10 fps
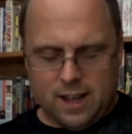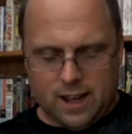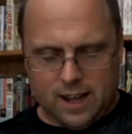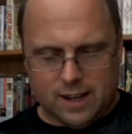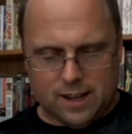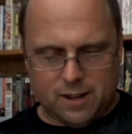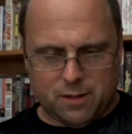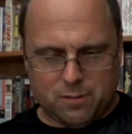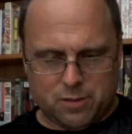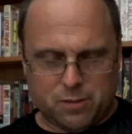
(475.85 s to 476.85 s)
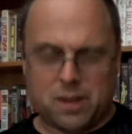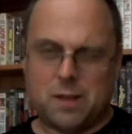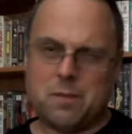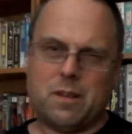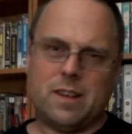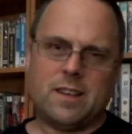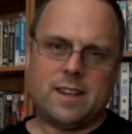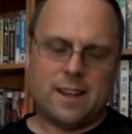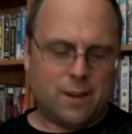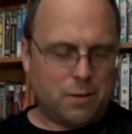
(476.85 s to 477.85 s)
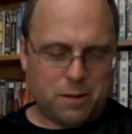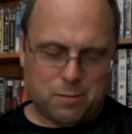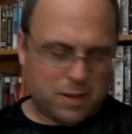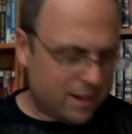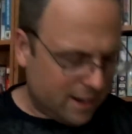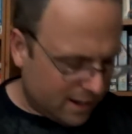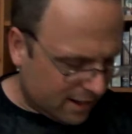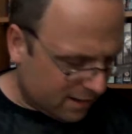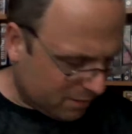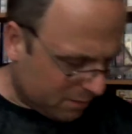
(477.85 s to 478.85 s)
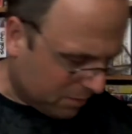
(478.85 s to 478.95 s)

Some of them are, you know, I'm not a